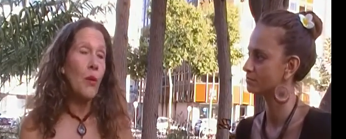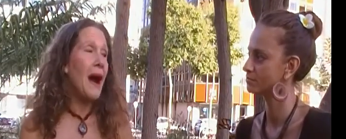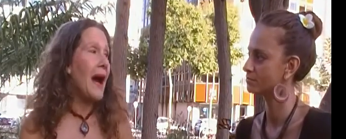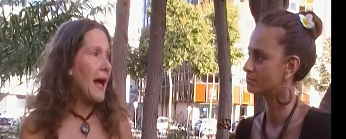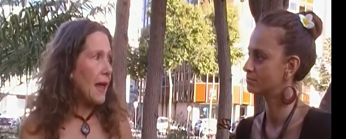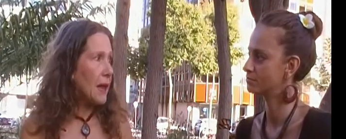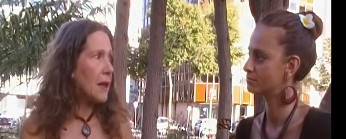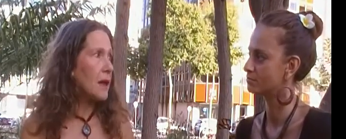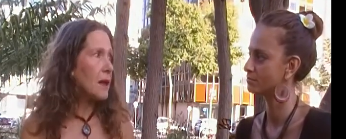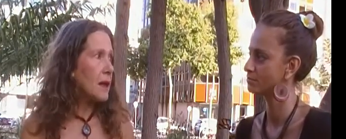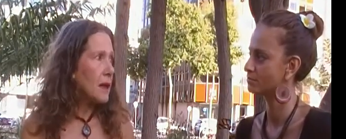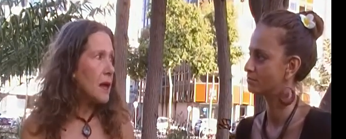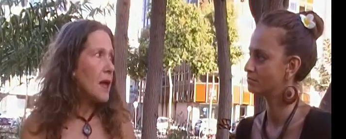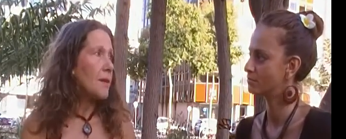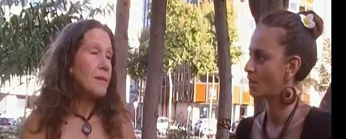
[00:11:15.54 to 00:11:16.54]
Speaker 1: while
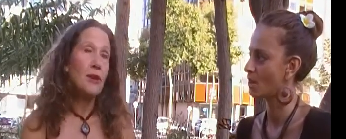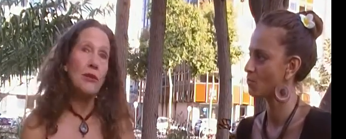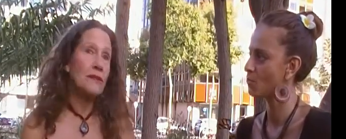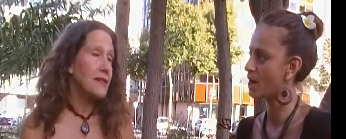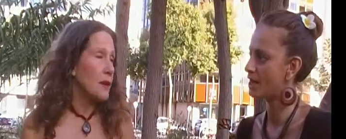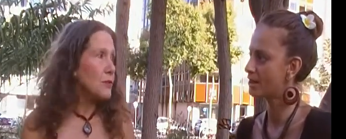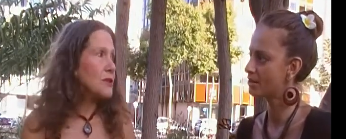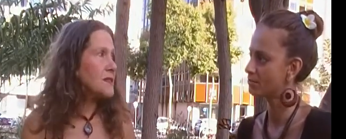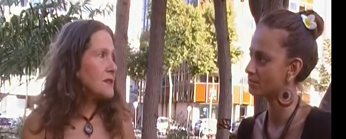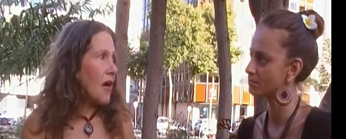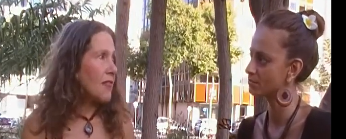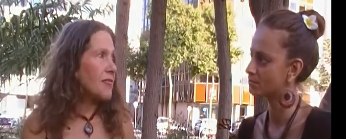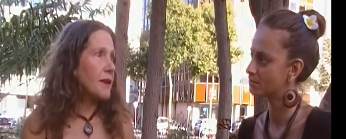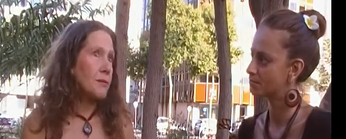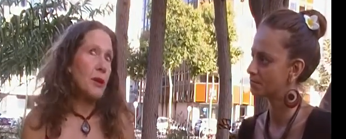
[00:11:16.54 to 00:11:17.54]
because Why? there was
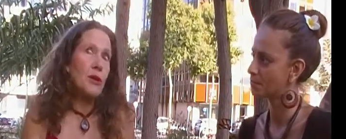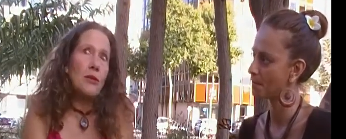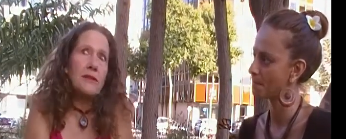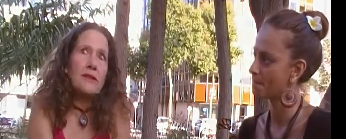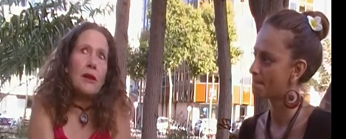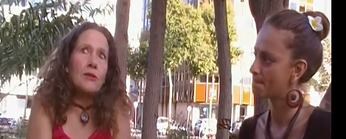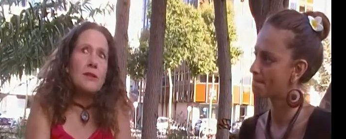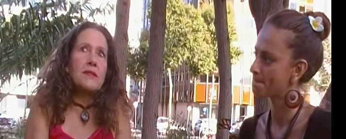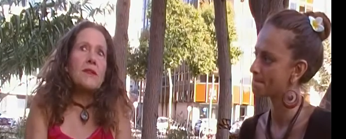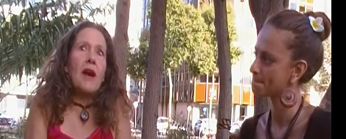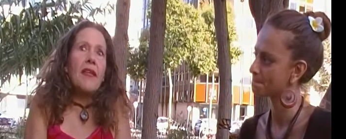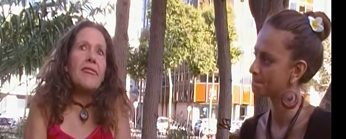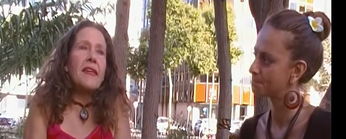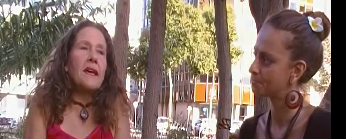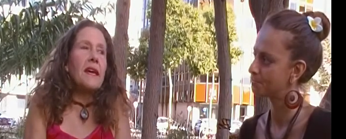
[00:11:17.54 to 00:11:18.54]
nothing because there was
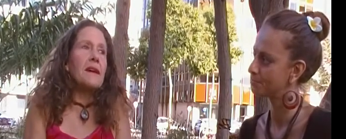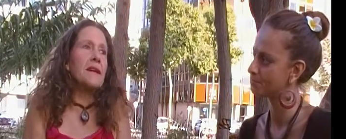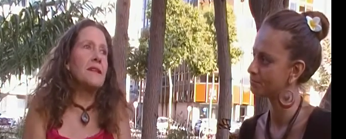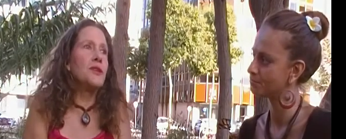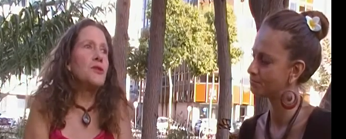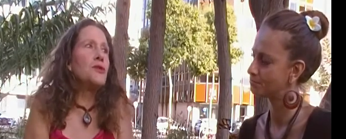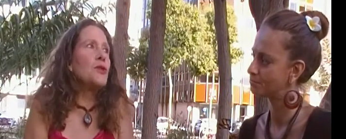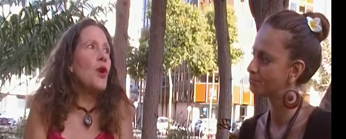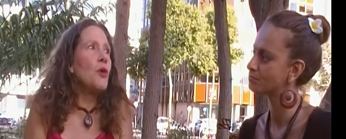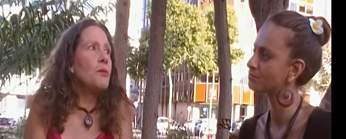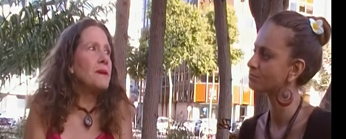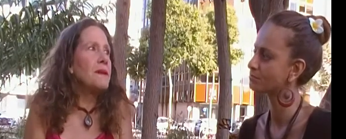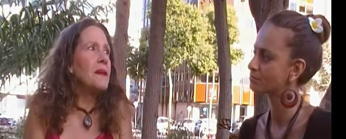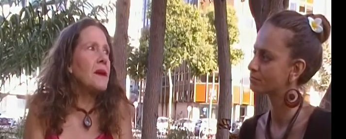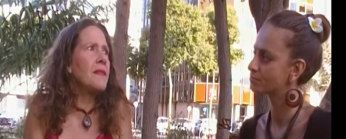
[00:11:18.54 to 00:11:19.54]
nothing here. and you
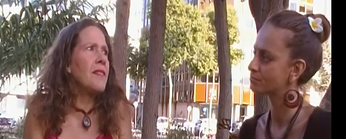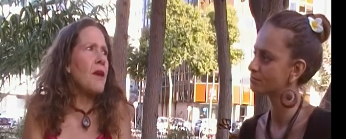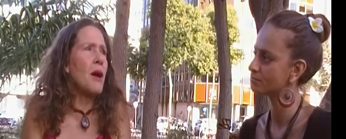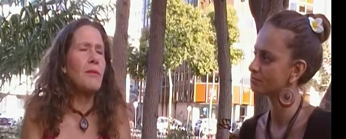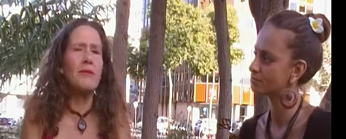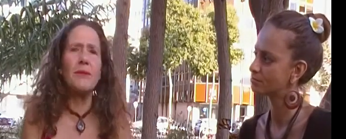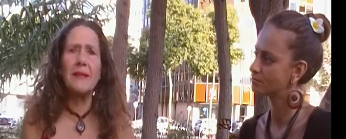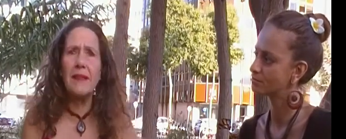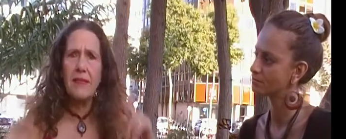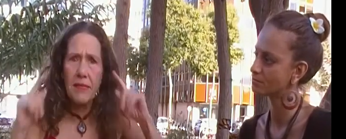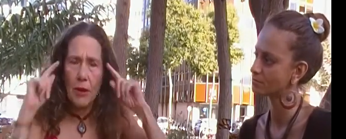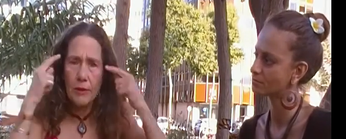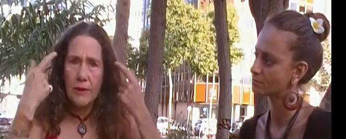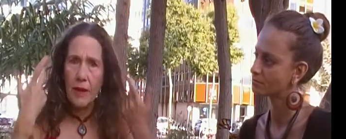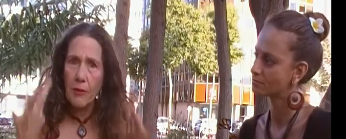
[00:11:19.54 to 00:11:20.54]
nobody, and everybody
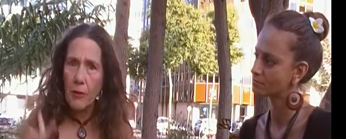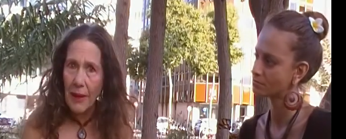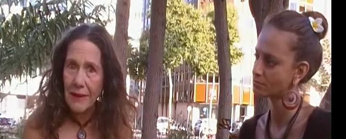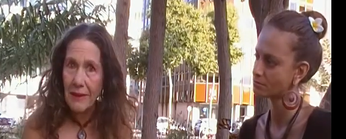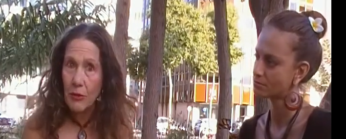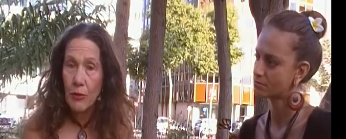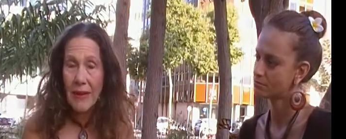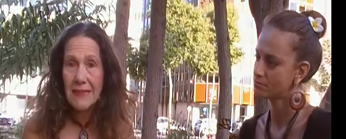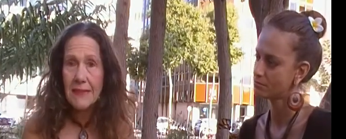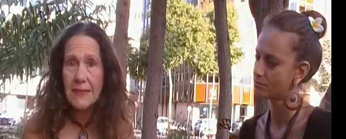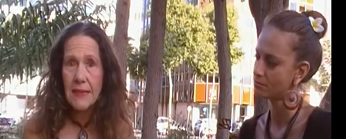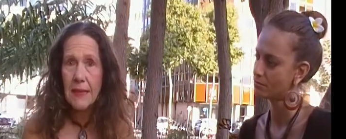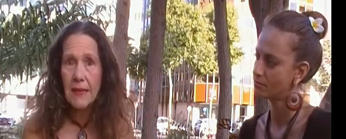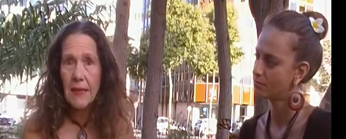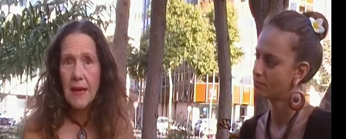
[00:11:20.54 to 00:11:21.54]
thought I went crazy
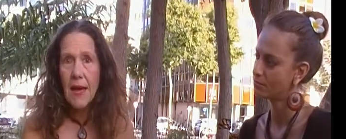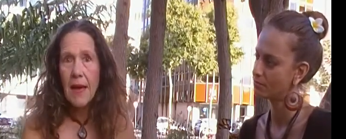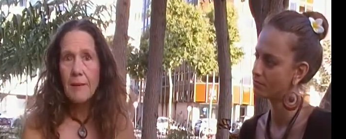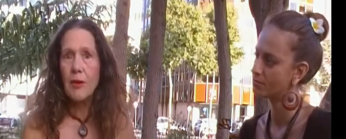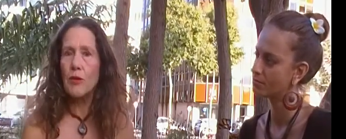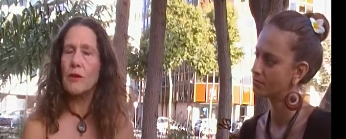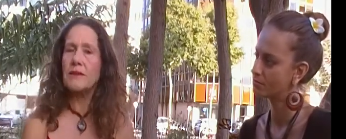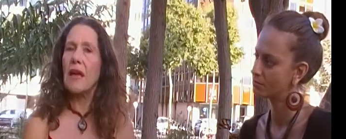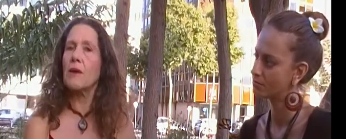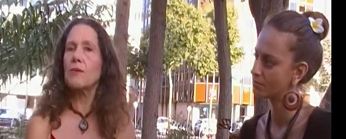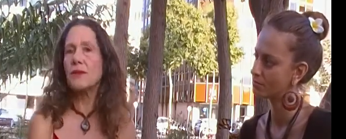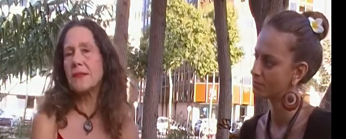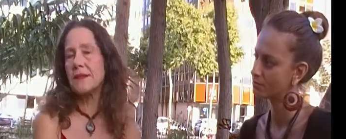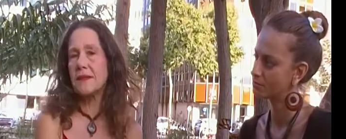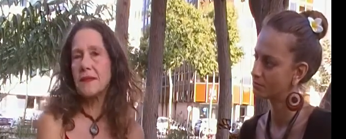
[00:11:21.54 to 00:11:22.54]
because I
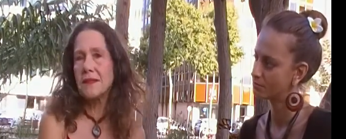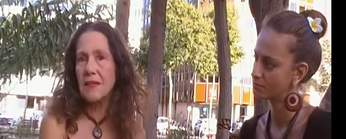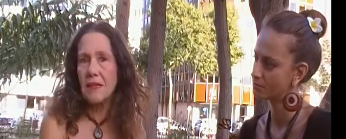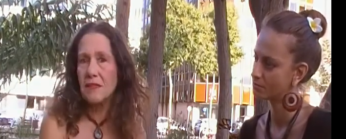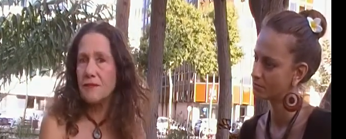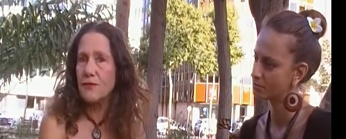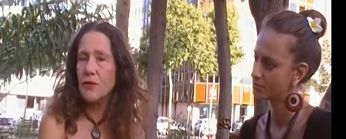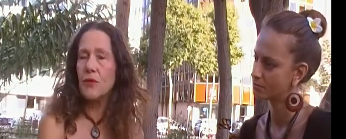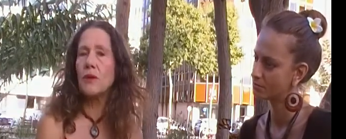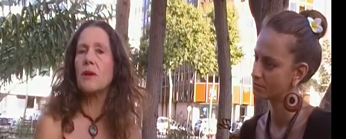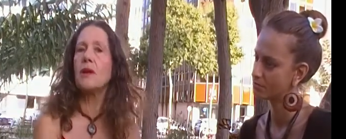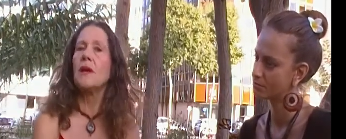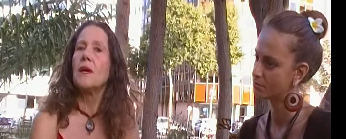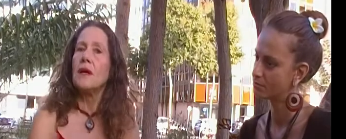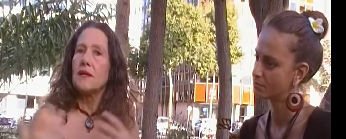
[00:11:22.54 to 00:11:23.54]
was a successful
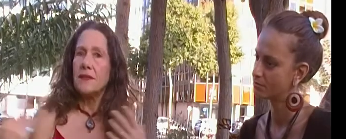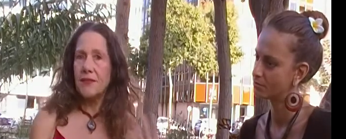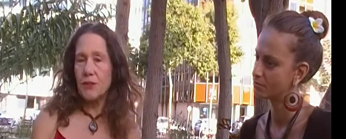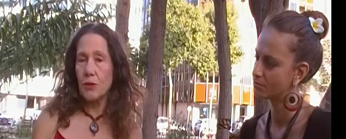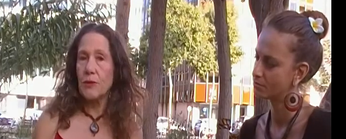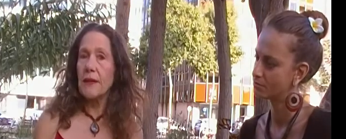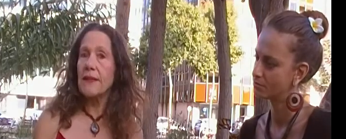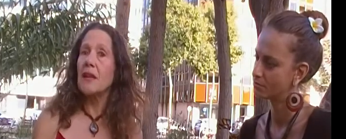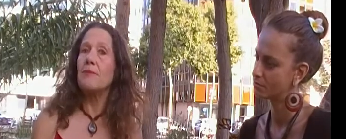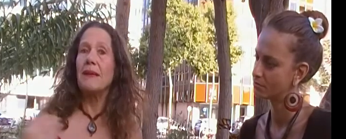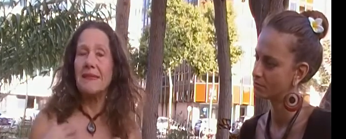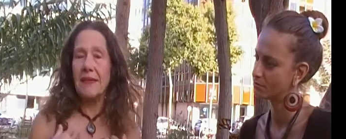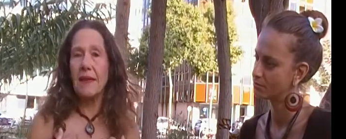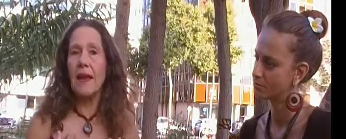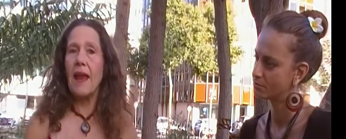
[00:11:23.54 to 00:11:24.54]
student in
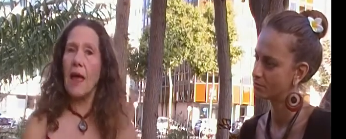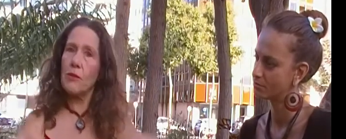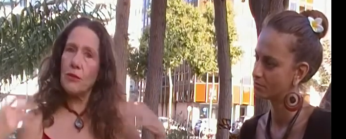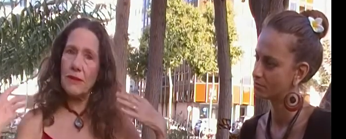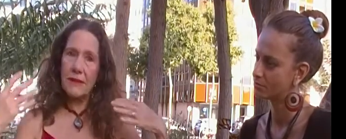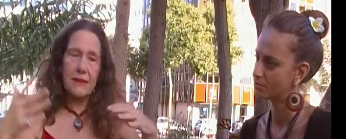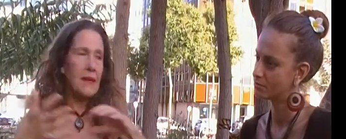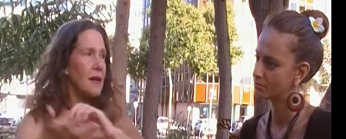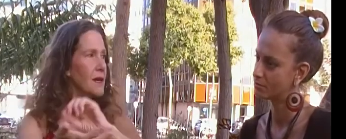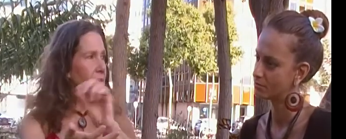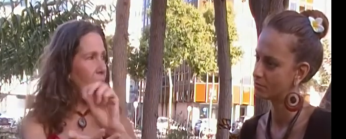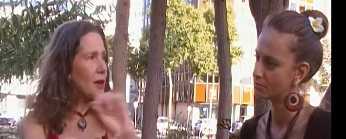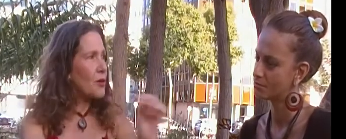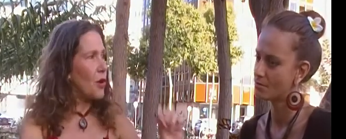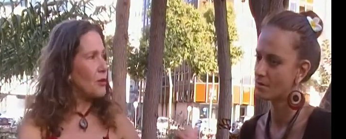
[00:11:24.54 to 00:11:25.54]
Betzalel. I was, uh,
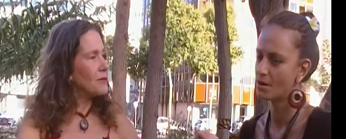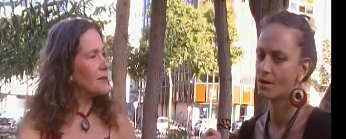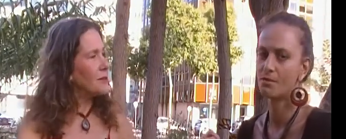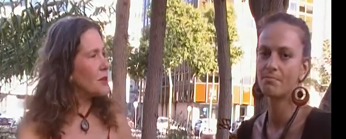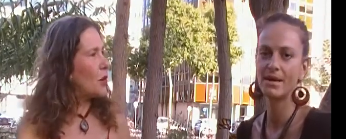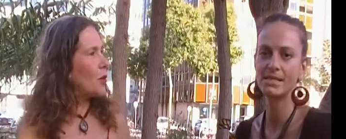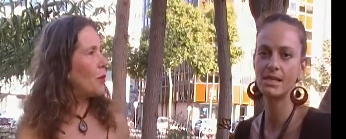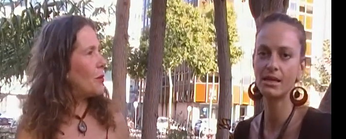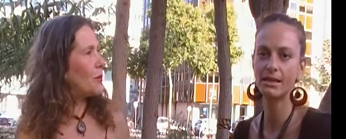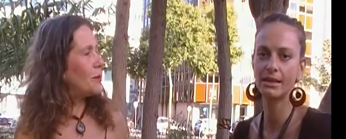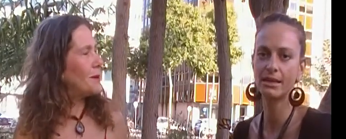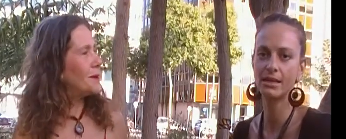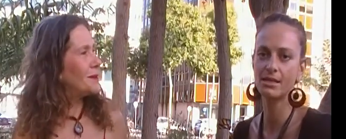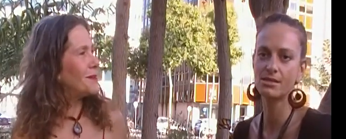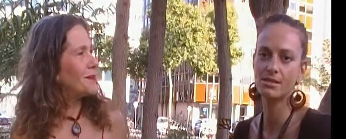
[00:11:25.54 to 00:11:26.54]
I got, you know.
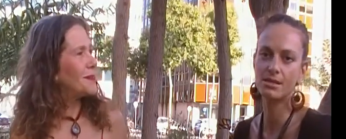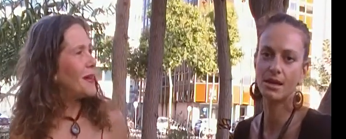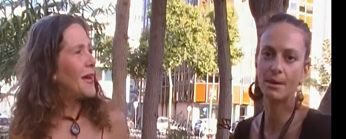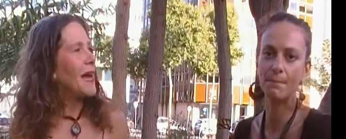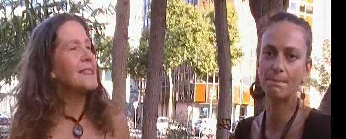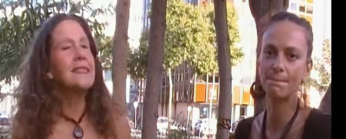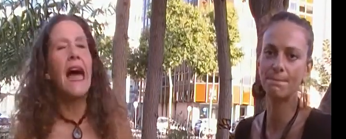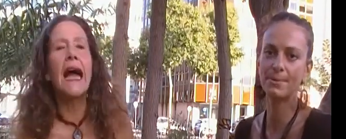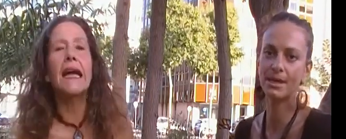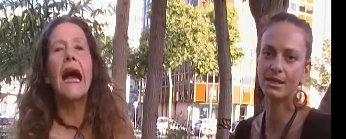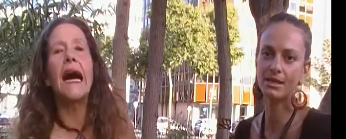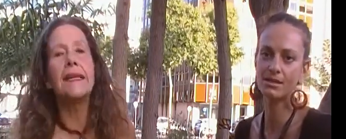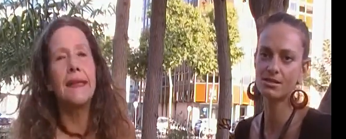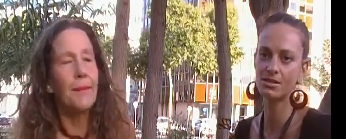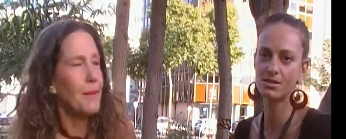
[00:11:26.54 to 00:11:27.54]
Betzalel is the, is the biggest,
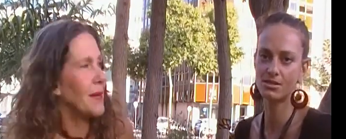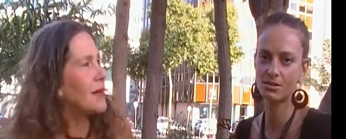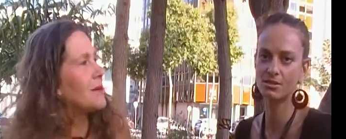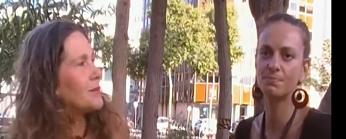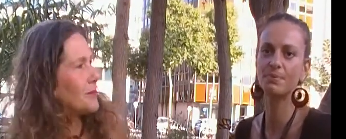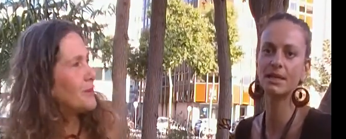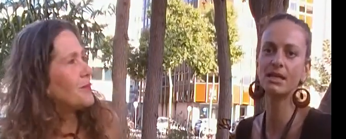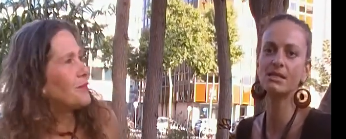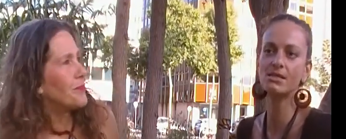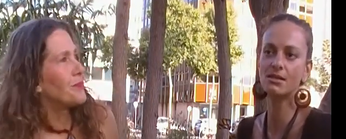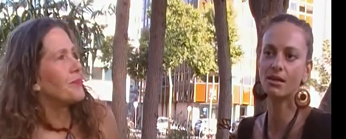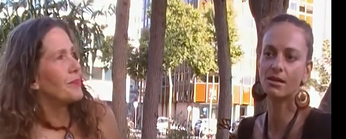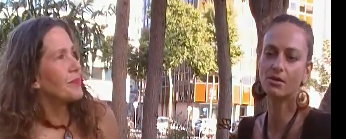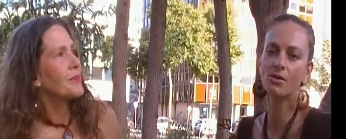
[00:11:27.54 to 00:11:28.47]
academy. biggest